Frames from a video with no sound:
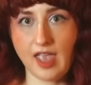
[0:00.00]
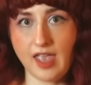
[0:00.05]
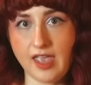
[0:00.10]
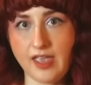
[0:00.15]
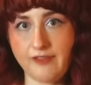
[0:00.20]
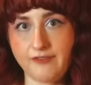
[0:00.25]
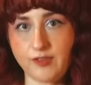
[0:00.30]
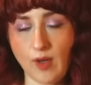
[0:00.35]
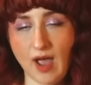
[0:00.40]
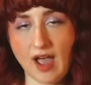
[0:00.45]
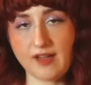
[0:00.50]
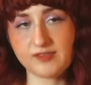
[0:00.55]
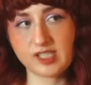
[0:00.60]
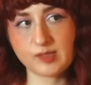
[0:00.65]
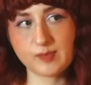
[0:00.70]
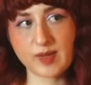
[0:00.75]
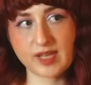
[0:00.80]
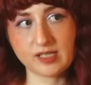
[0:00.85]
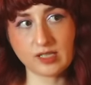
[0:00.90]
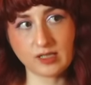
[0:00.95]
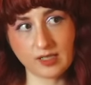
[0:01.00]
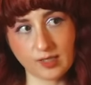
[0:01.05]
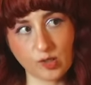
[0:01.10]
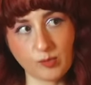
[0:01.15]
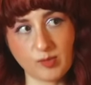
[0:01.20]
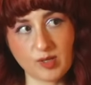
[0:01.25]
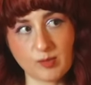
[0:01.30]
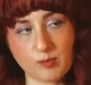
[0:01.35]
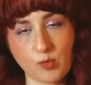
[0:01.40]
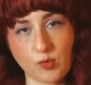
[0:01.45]
If you have to spend a little
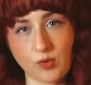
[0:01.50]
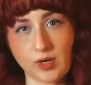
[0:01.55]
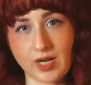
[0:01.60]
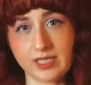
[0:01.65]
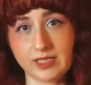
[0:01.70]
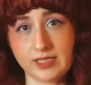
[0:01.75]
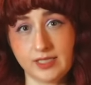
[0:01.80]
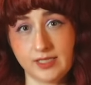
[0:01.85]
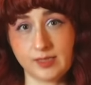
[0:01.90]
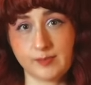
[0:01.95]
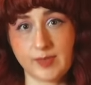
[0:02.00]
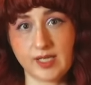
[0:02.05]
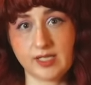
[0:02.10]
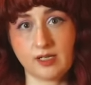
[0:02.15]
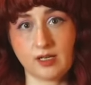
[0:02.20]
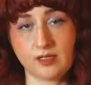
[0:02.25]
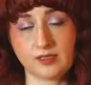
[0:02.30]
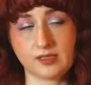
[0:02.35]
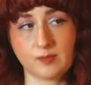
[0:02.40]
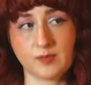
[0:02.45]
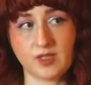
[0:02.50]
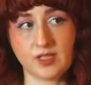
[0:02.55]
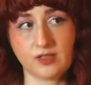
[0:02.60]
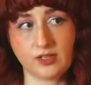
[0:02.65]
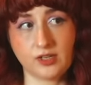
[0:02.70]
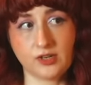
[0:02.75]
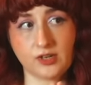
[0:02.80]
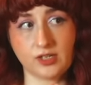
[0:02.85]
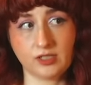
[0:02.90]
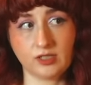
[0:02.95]
bit more, at least spend it on something
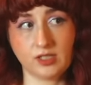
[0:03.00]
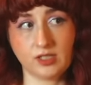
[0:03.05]
that you're gonna